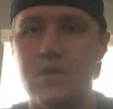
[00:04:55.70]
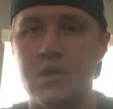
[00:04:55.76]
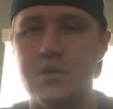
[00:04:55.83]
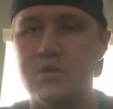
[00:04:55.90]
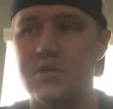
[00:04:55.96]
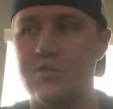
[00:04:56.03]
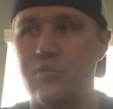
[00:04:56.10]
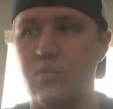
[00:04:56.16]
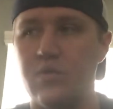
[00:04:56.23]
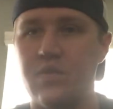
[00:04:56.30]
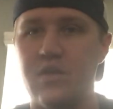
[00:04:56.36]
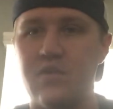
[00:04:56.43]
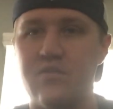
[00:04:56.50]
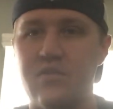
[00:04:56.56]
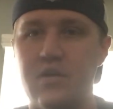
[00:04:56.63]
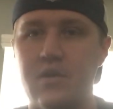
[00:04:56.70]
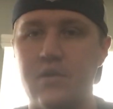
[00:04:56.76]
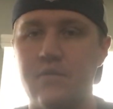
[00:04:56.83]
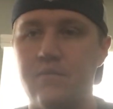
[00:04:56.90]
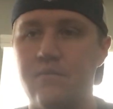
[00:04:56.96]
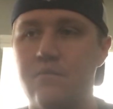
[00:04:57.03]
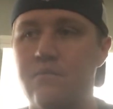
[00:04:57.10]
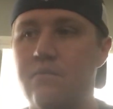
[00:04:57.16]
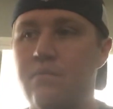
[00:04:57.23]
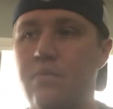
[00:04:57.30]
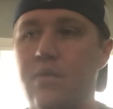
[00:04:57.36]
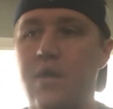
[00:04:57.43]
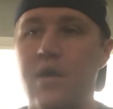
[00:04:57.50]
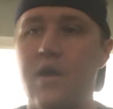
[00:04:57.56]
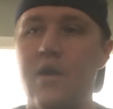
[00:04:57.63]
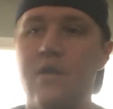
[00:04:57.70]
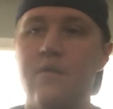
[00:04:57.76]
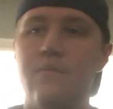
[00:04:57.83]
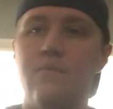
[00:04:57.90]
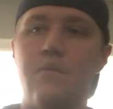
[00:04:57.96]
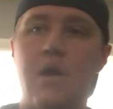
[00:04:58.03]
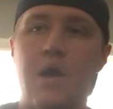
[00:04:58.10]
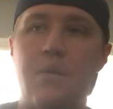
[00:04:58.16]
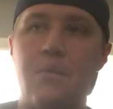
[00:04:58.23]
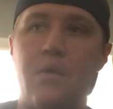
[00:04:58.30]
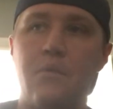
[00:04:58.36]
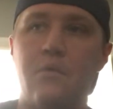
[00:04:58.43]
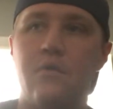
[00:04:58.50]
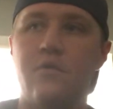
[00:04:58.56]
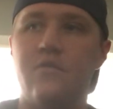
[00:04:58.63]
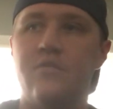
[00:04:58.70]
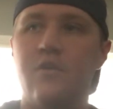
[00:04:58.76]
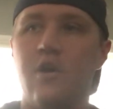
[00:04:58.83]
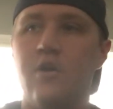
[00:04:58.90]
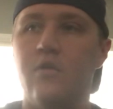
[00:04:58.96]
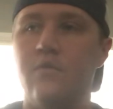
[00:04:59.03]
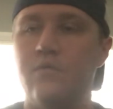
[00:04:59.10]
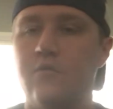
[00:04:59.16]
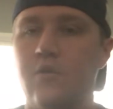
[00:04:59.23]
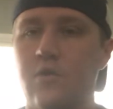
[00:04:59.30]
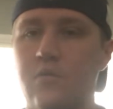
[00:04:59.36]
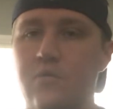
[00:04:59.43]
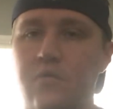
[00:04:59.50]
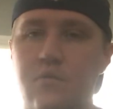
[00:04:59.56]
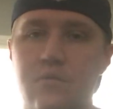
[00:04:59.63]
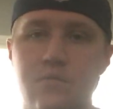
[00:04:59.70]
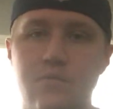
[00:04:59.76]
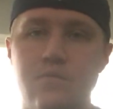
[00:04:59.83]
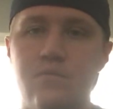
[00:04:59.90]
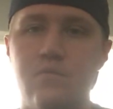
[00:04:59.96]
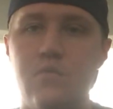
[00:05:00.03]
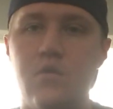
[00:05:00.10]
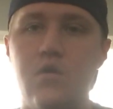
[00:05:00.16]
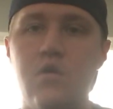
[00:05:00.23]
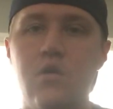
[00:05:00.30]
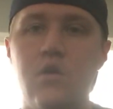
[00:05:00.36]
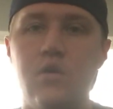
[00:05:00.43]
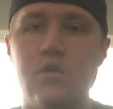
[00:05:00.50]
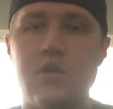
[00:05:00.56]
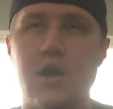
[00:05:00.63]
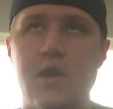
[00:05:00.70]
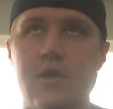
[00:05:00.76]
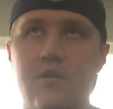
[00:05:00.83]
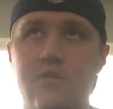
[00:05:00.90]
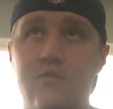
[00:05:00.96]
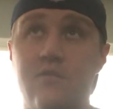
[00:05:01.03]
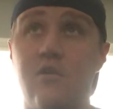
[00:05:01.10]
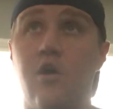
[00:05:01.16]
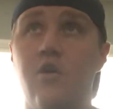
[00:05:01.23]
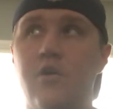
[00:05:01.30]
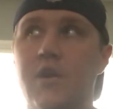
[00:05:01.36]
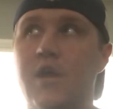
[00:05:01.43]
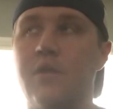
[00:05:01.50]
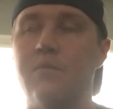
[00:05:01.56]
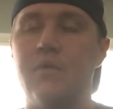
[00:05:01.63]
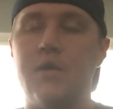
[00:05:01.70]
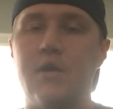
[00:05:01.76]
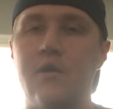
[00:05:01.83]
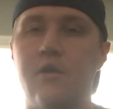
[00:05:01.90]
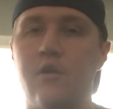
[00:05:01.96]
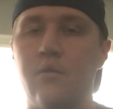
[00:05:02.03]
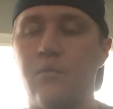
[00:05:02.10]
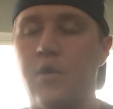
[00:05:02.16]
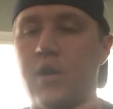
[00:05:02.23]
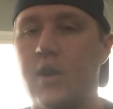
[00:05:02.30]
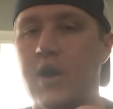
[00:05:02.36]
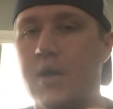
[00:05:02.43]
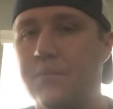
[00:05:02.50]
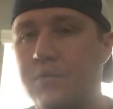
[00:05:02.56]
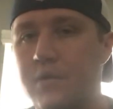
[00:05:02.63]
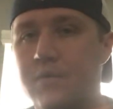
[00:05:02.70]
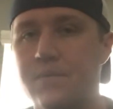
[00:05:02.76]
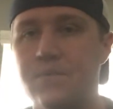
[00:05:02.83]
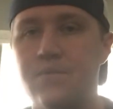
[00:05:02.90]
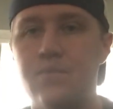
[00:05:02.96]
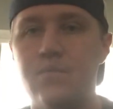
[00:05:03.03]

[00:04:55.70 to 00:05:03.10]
it's just one less thing that I'm able to sell in terms of kind of consolidating my gear and whatnot. But